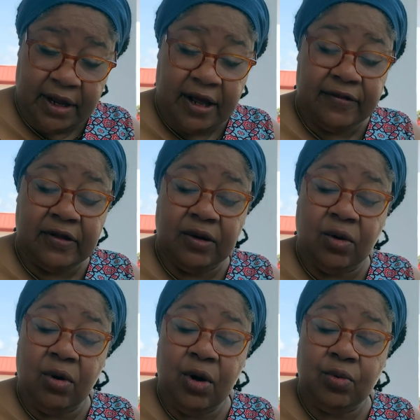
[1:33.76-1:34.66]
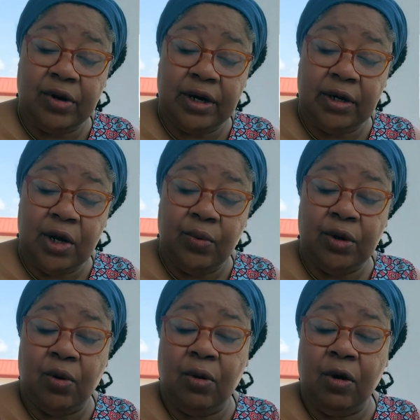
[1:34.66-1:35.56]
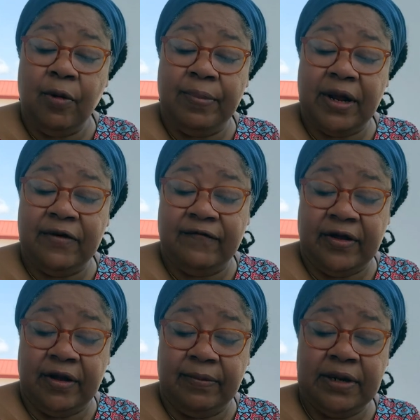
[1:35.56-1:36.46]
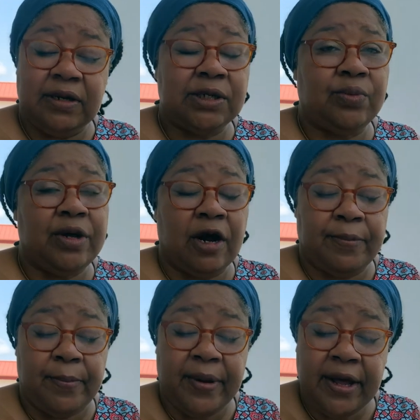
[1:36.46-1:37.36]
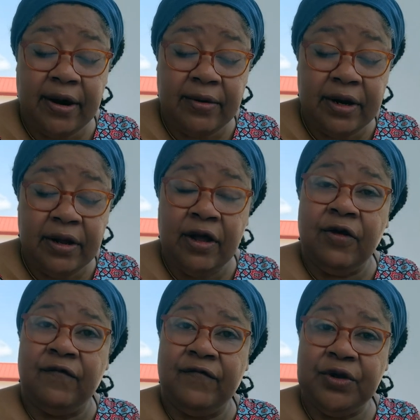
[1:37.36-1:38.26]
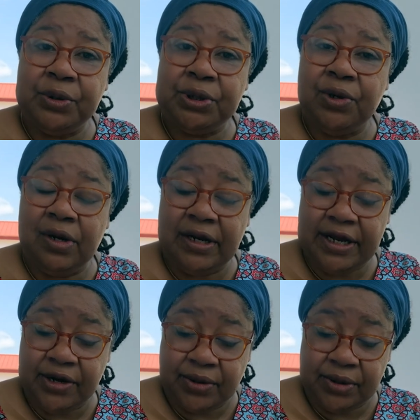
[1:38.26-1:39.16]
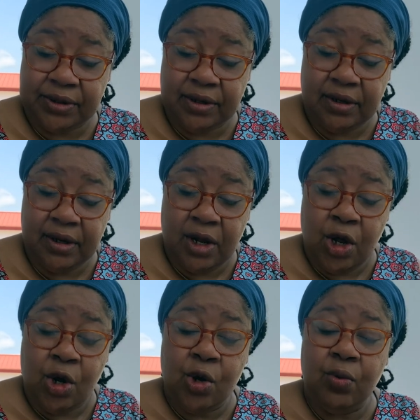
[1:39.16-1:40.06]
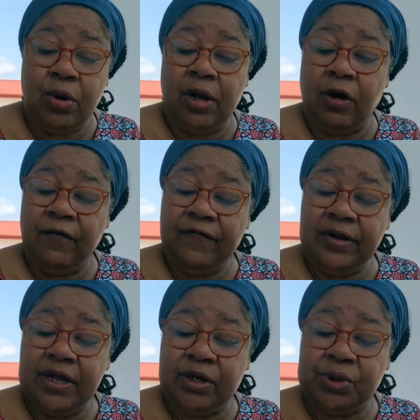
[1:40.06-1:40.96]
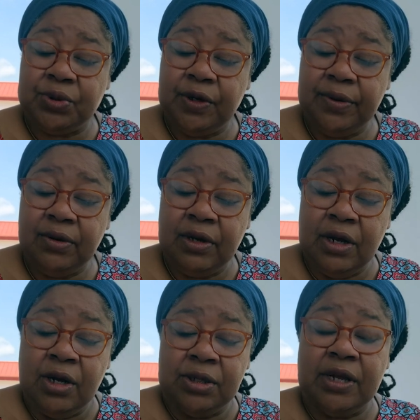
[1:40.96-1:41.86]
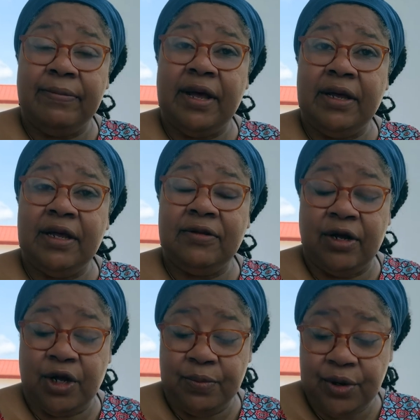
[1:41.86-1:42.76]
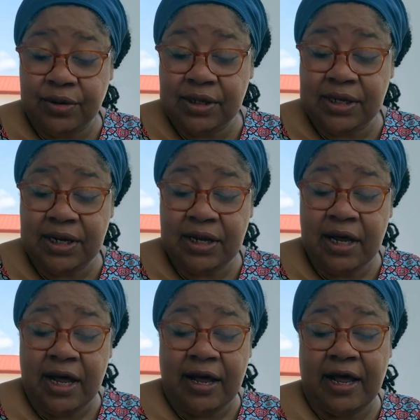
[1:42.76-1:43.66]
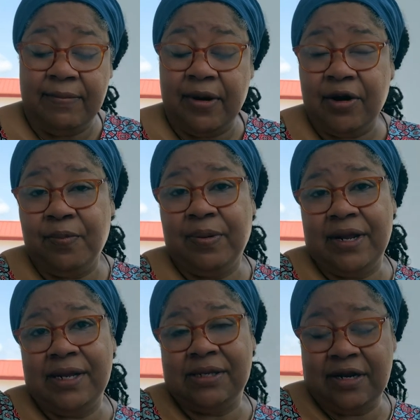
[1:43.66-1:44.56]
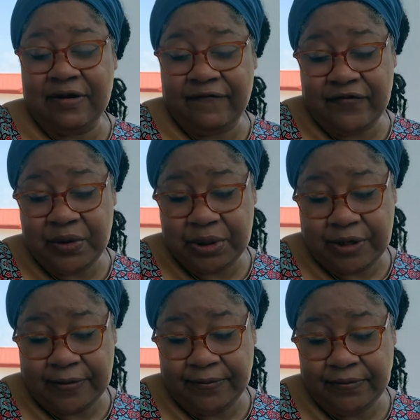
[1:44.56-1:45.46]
in the long run, we all benefit because we are preparing future leaders who will hopefully contribute to making the community a better place in the future.